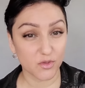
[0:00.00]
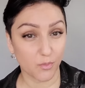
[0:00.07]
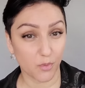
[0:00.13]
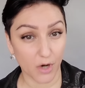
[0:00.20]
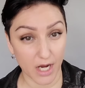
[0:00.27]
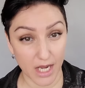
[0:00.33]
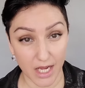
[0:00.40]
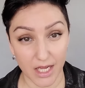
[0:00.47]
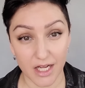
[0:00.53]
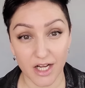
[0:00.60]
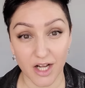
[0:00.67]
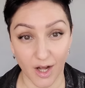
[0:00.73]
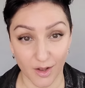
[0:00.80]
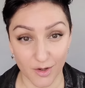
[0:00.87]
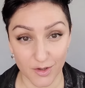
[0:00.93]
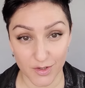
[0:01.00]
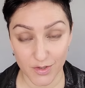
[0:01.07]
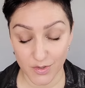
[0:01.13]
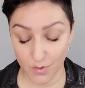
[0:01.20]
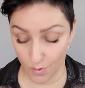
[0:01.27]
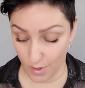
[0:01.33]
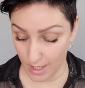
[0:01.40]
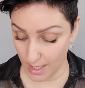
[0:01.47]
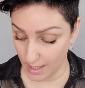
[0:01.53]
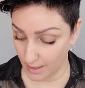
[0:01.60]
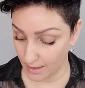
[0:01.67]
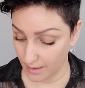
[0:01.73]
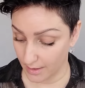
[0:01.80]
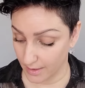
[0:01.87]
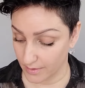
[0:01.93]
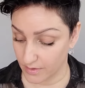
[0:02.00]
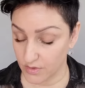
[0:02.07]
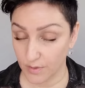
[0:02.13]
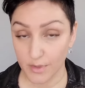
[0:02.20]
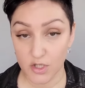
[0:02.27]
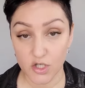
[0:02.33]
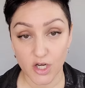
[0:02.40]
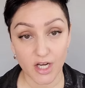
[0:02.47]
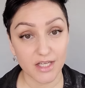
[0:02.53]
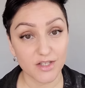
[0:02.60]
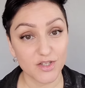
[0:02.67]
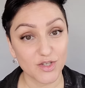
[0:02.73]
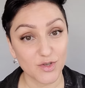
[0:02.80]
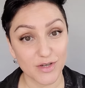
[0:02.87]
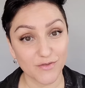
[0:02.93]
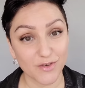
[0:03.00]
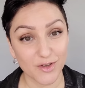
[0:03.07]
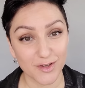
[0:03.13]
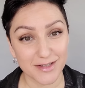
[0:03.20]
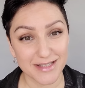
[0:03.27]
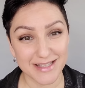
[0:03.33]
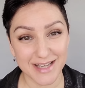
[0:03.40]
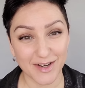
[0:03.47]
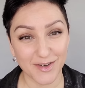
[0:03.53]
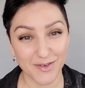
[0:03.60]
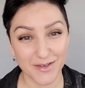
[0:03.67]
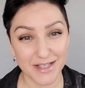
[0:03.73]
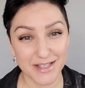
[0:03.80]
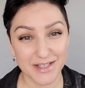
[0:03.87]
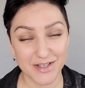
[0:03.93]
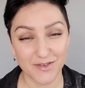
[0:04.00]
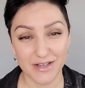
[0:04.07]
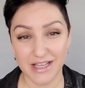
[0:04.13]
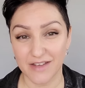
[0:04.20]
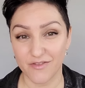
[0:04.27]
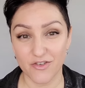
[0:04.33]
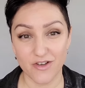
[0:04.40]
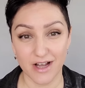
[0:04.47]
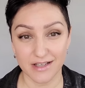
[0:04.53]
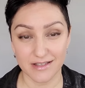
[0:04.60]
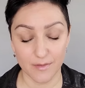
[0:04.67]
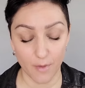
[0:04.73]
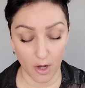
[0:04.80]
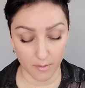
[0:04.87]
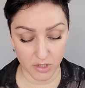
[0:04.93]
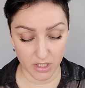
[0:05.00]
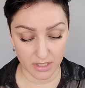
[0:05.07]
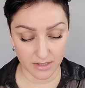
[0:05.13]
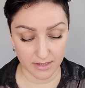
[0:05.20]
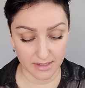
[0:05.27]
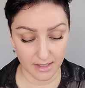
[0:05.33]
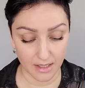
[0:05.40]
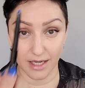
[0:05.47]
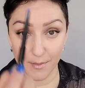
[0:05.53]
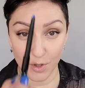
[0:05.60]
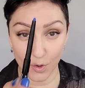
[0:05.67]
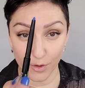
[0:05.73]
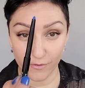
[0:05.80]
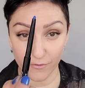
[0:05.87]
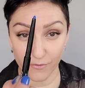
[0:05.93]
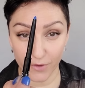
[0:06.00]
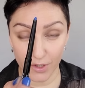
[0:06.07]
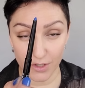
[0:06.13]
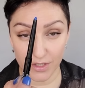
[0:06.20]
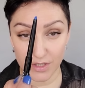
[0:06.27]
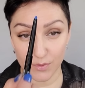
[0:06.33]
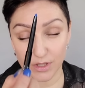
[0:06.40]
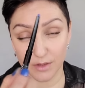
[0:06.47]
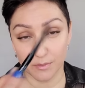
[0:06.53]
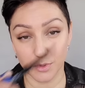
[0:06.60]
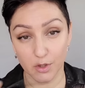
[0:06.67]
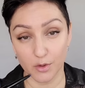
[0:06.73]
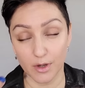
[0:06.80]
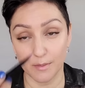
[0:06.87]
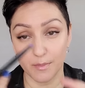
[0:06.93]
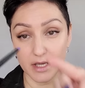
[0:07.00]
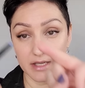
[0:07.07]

spring color story. So I'm going to show you guys two different looks as I always do to give you guys some options. I'm going to go in first with the Blue